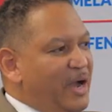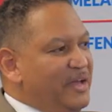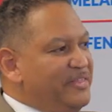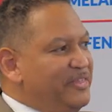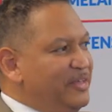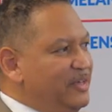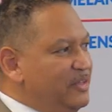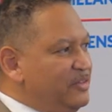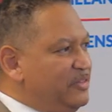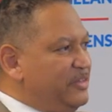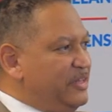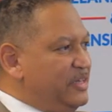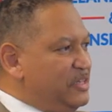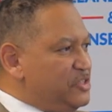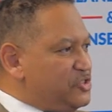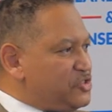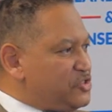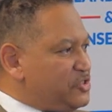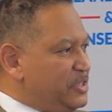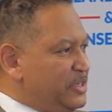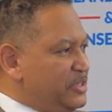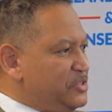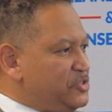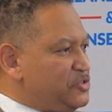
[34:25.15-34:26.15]
I think these
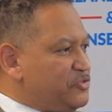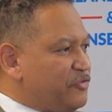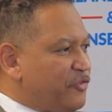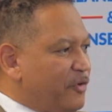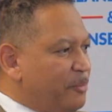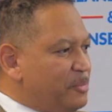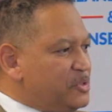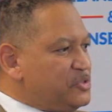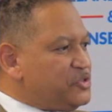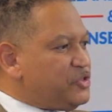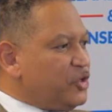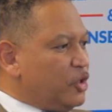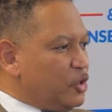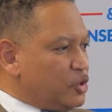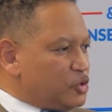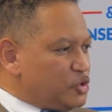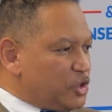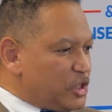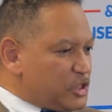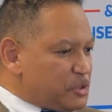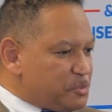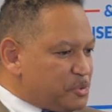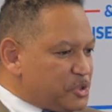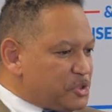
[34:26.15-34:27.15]
things, from a zero
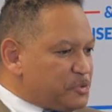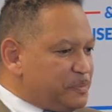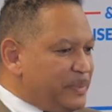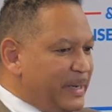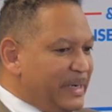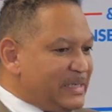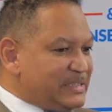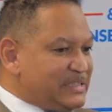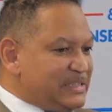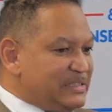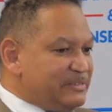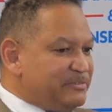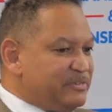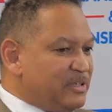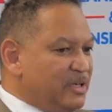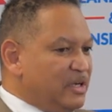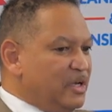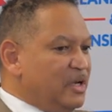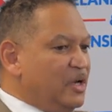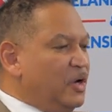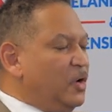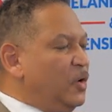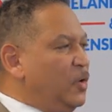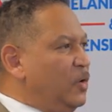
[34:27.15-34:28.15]
trust perspective,
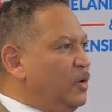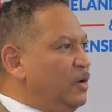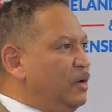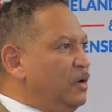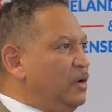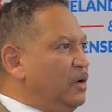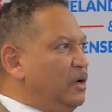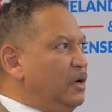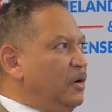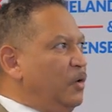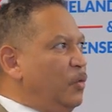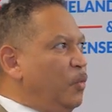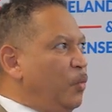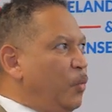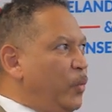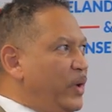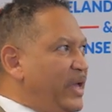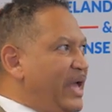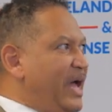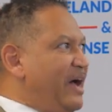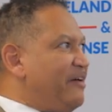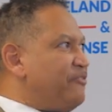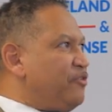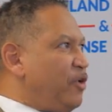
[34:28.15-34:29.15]
we
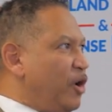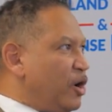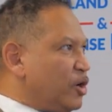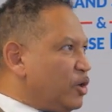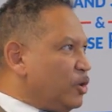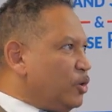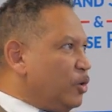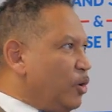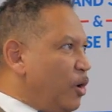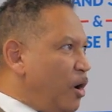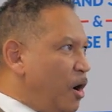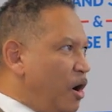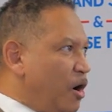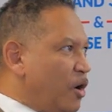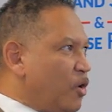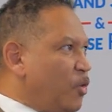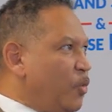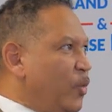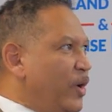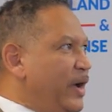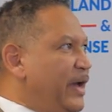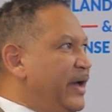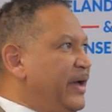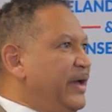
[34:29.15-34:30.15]
have gone a
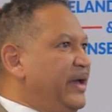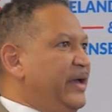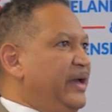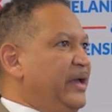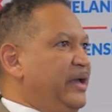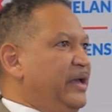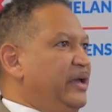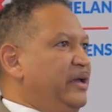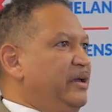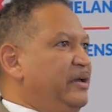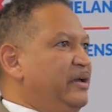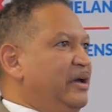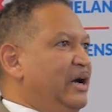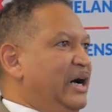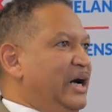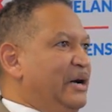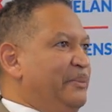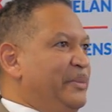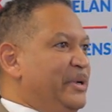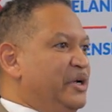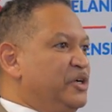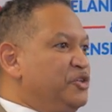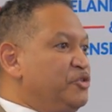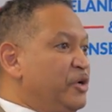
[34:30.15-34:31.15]
long way
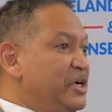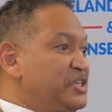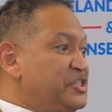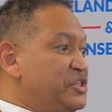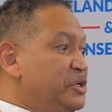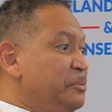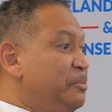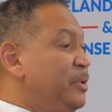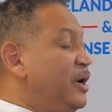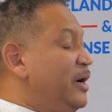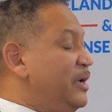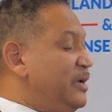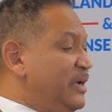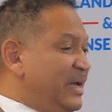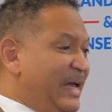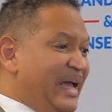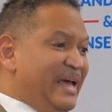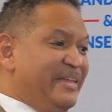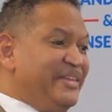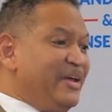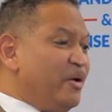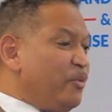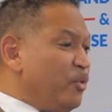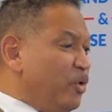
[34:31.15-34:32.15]
in addressing,
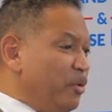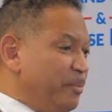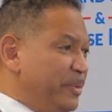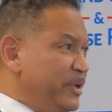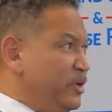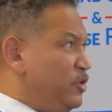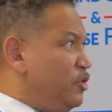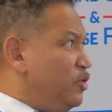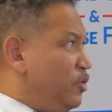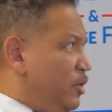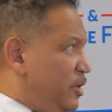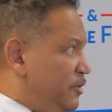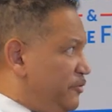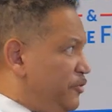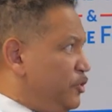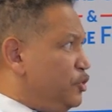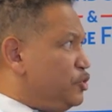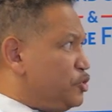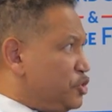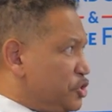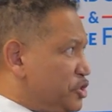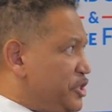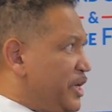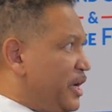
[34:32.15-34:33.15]
and there will be new and
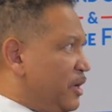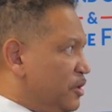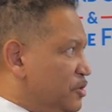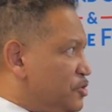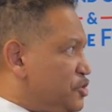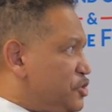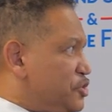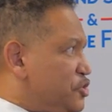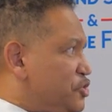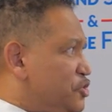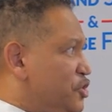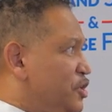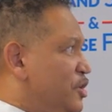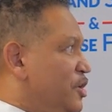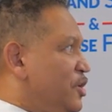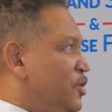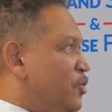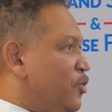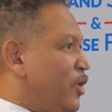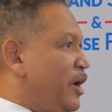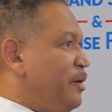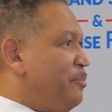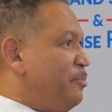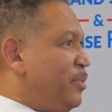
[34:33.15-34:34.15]
future challenges,
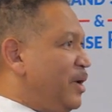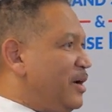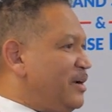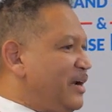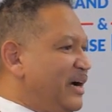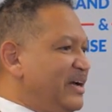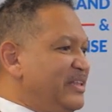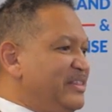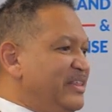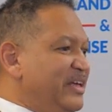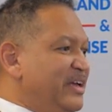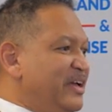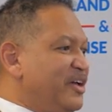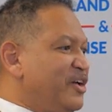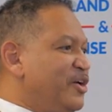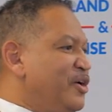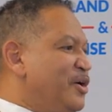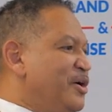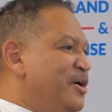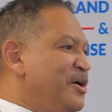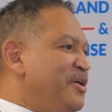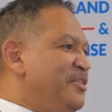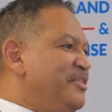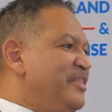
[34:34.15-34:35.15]
right? But I think
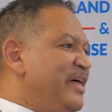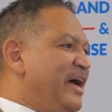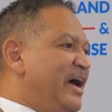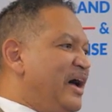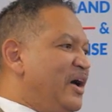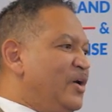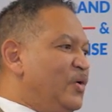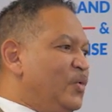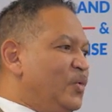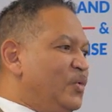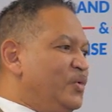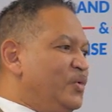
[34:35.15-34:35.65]
that,